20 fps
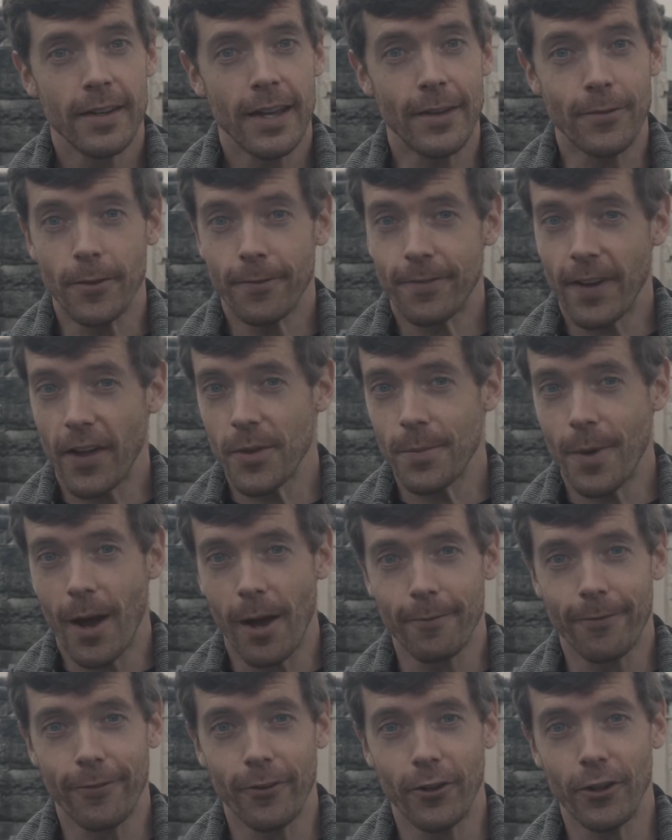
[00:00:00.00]
If you found them
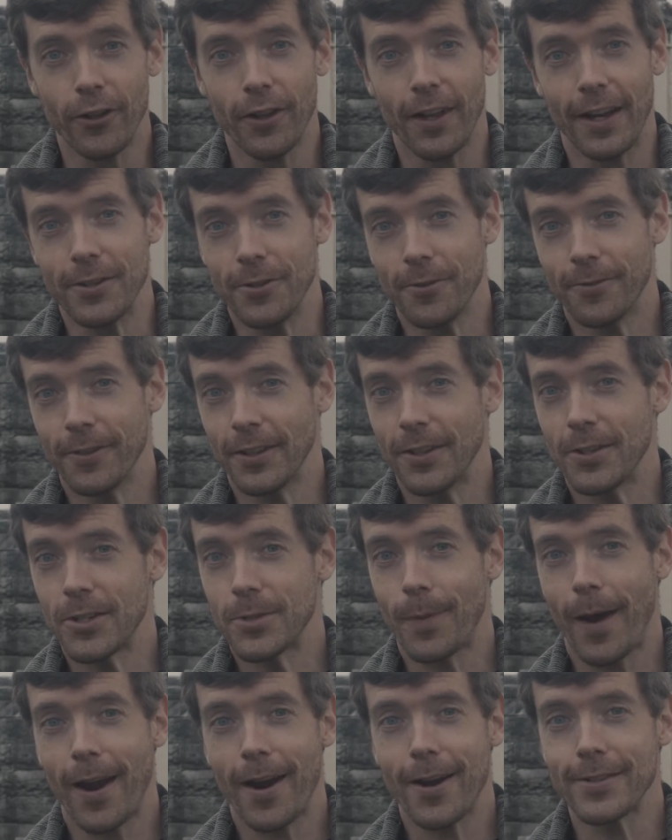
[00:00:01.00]
helpful and you feel
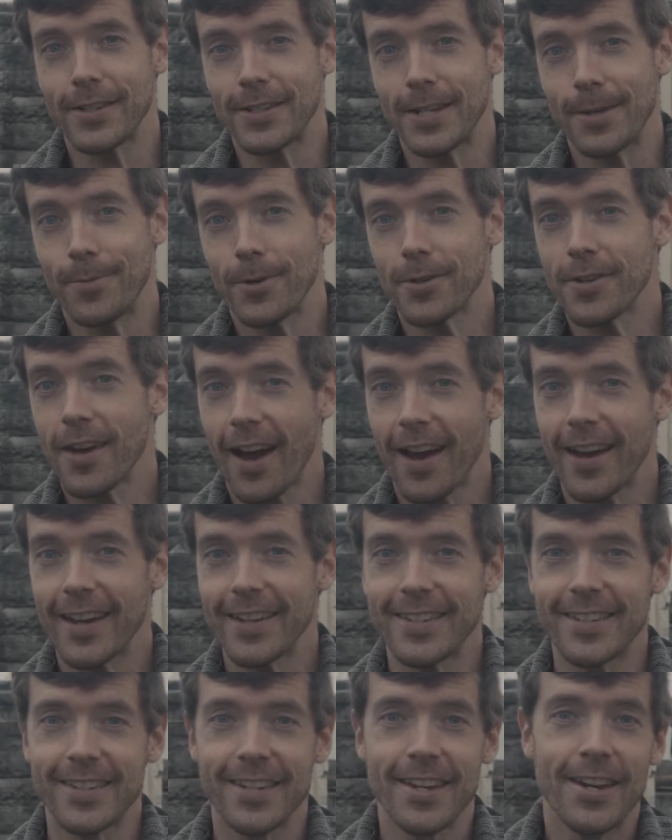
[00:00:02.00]
inspired to tip your
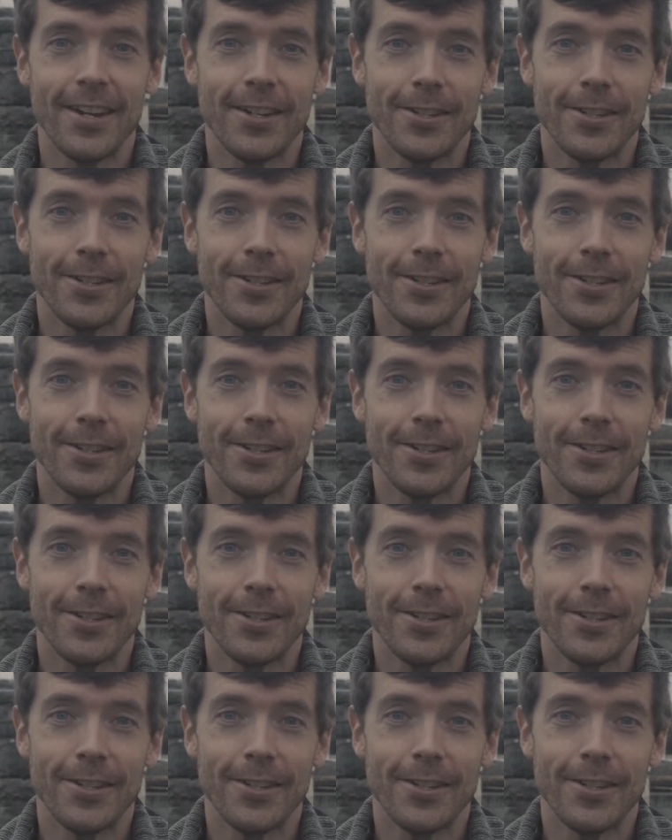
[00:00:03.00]
guides,